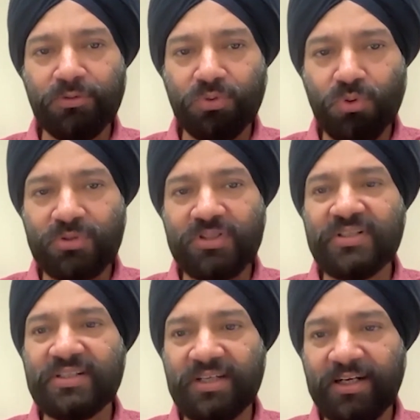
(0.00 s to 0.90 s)
those
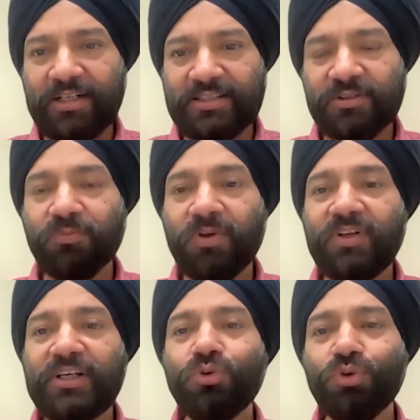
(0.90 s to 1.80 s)
insights we
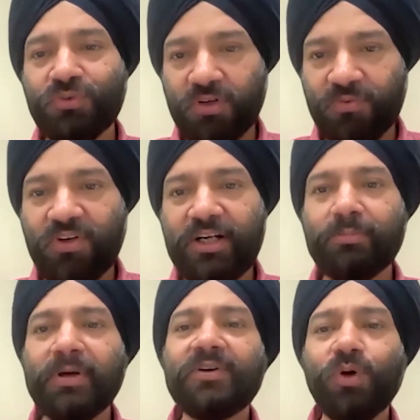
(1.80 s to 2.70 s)
will use for
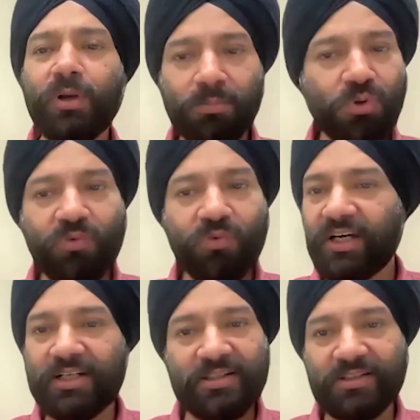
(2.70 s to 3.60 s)
feedback for
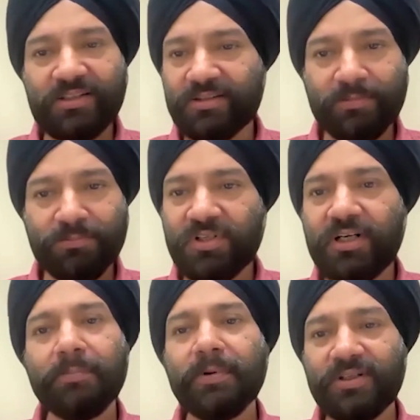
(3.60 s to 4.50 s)
improving our systems
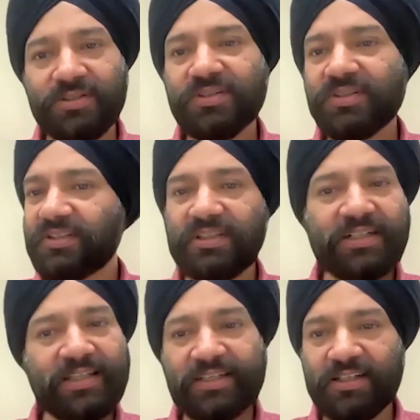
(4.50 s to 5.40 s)
and processes
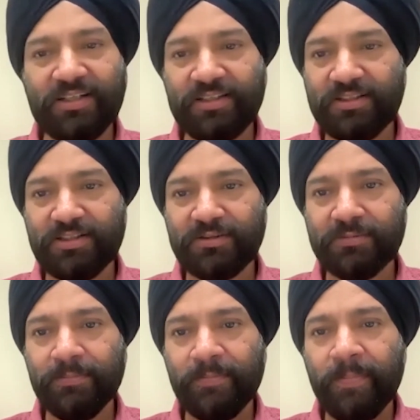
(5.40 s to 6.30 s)
and things like that.
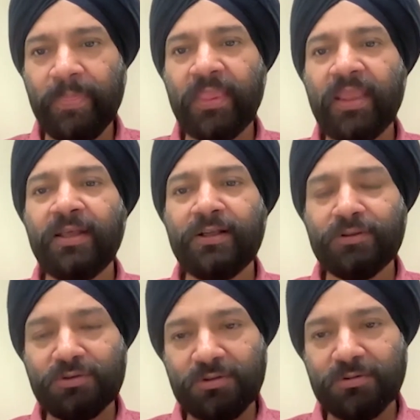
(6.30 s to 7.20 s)

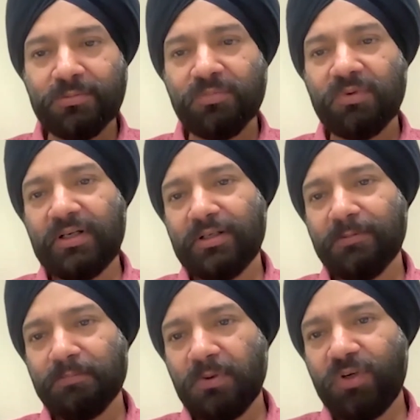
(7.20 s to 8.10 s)
So
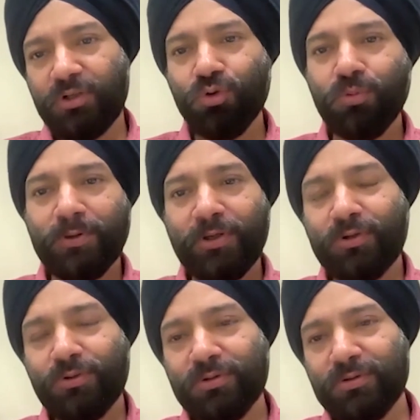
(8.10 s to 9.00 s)
with
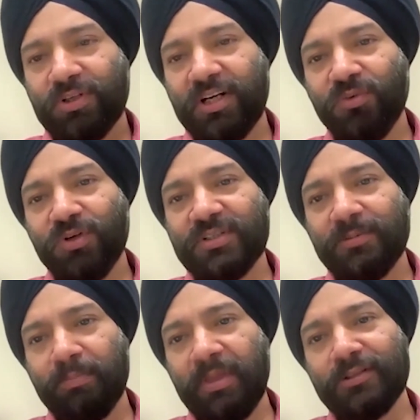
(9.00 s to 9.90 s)
2.0, it was
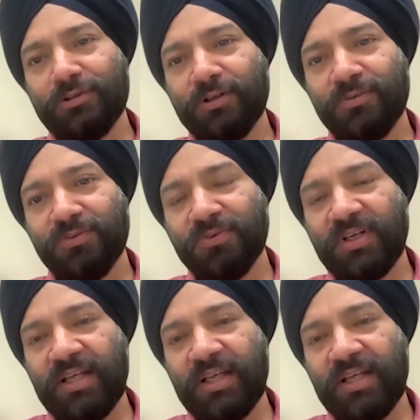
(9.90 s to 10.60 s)
a mix of